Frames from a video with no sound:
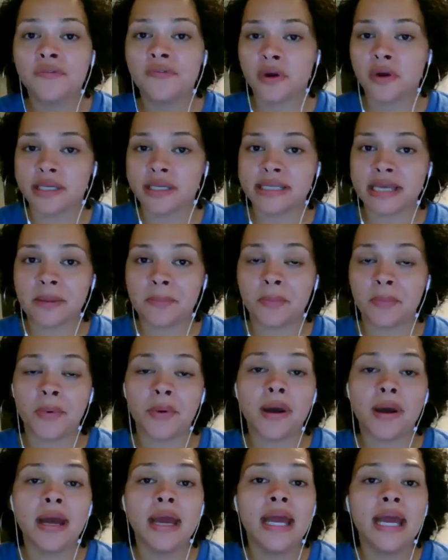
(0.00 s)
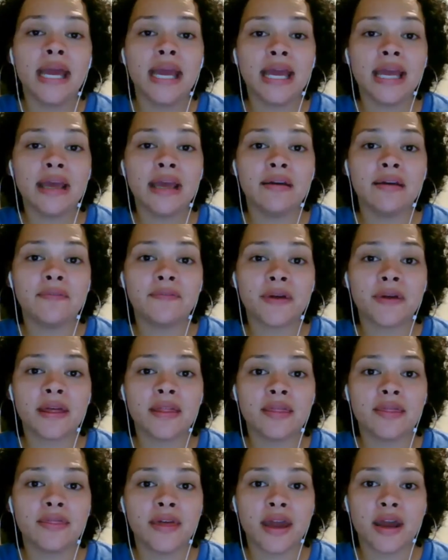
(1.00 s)
For example, if
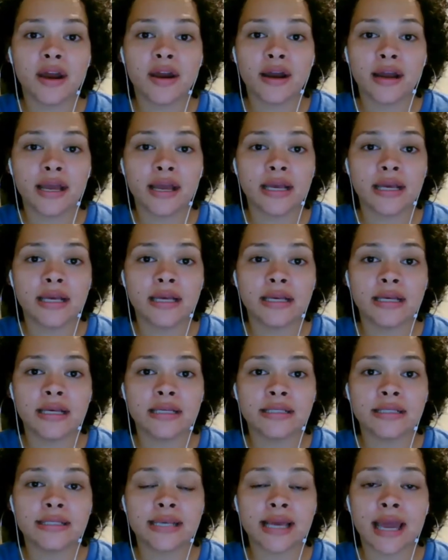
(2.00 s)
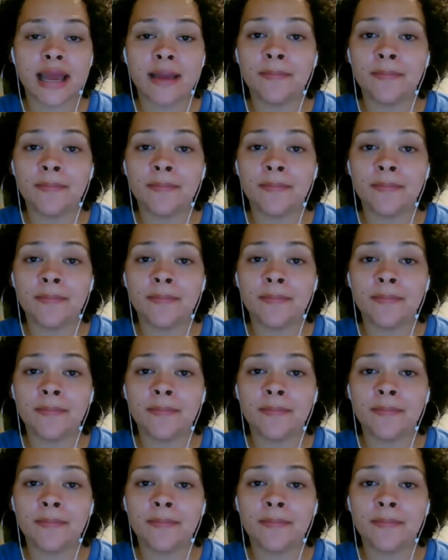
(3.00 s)
there is